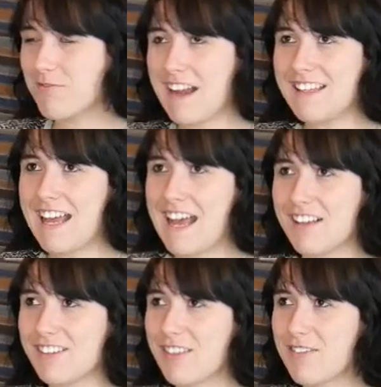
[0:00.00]
Rat in the Hat.
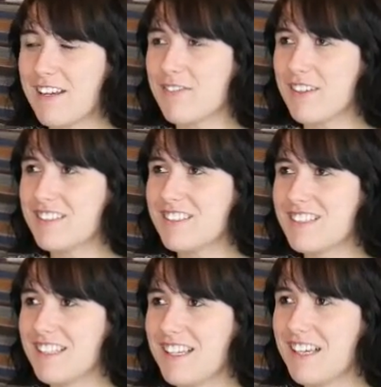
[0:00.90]
So 3 of us,
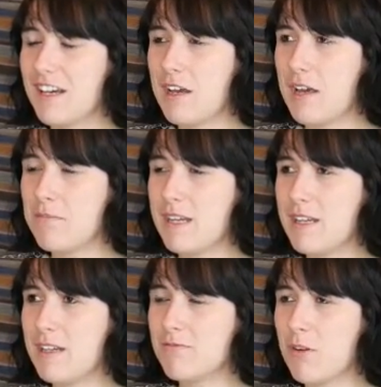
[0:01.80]

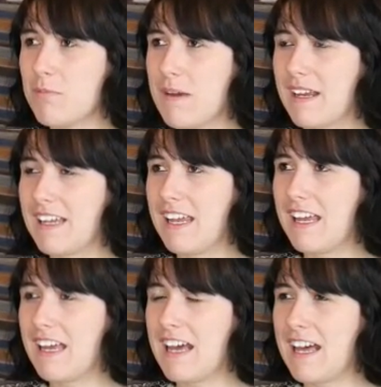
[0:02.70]
me, Rob
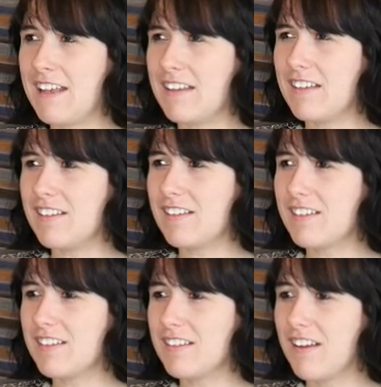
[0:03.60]
Beckett, and,
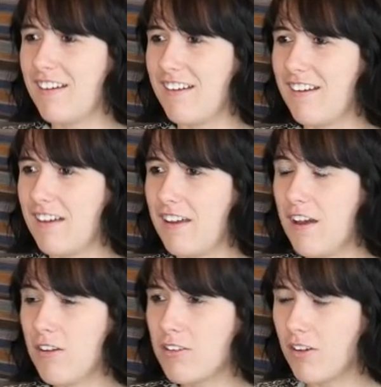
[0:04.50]

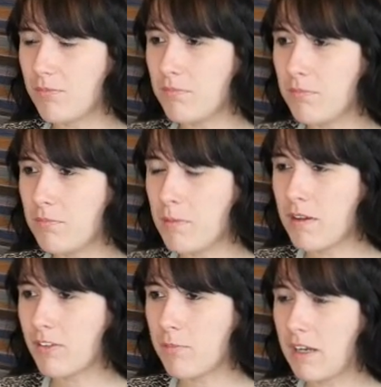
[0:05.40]
oh God, my
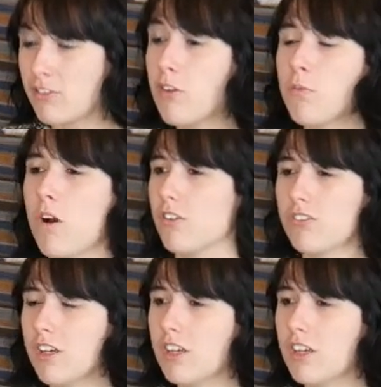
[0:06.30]
mind's gone blank. Joe Swash,